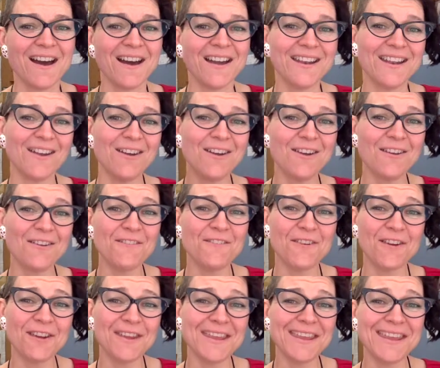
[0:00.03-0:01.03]
Hey ho,
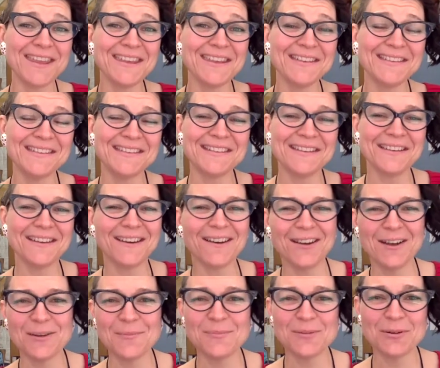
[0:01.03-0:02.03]
folkies! I
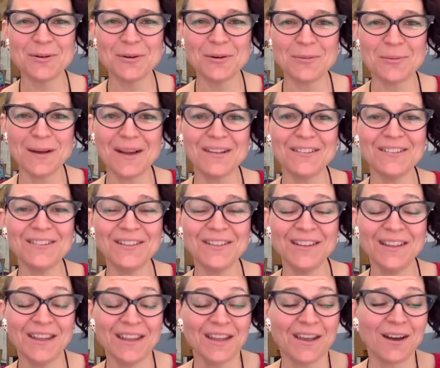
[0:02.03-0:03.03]
hope you're all well.
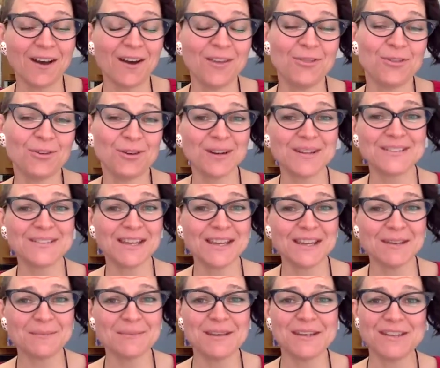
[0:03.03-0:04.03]
I thought I'd
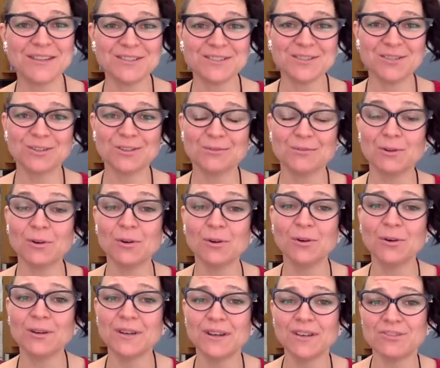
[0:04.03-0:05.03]
take a minute to
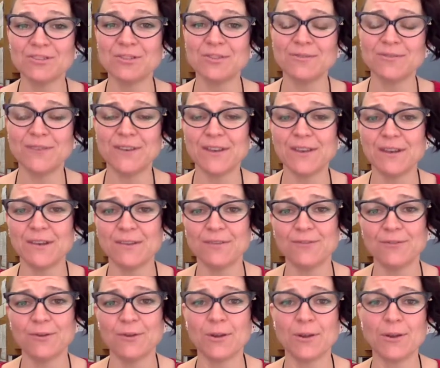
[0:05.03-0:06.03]
record a short video
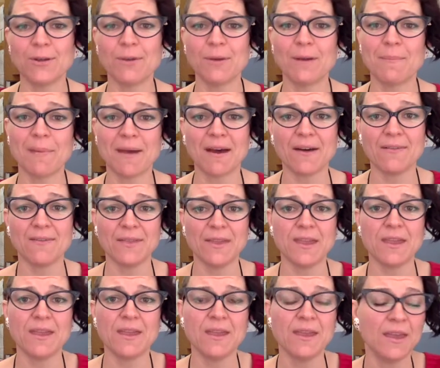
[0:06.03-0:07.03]
for you about
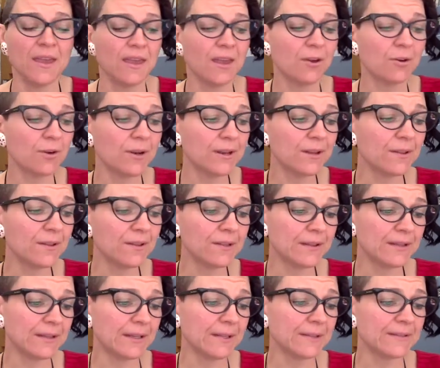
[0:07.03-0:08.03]
the critical
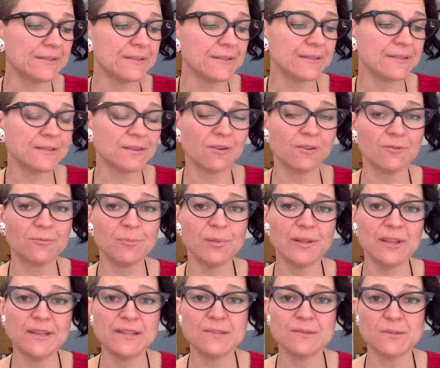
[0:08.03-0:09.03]
analysis of
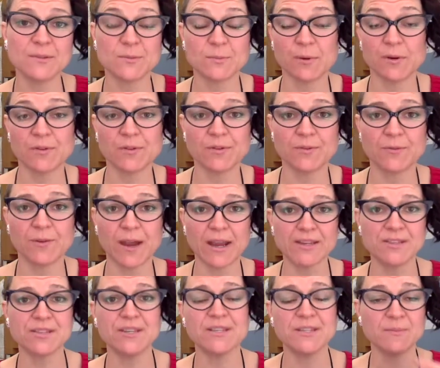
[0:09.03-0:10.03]
police response for
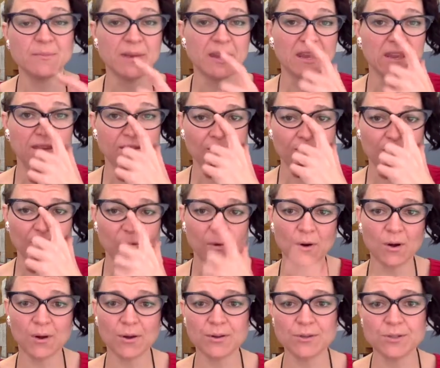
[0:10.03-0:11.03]

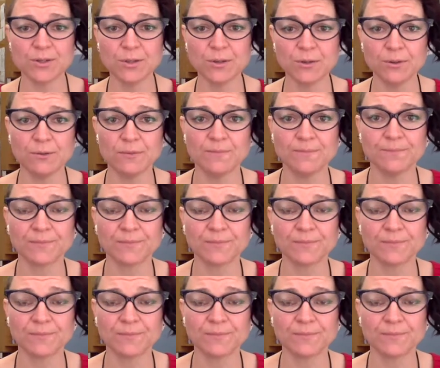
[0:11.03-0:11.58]
HSP402.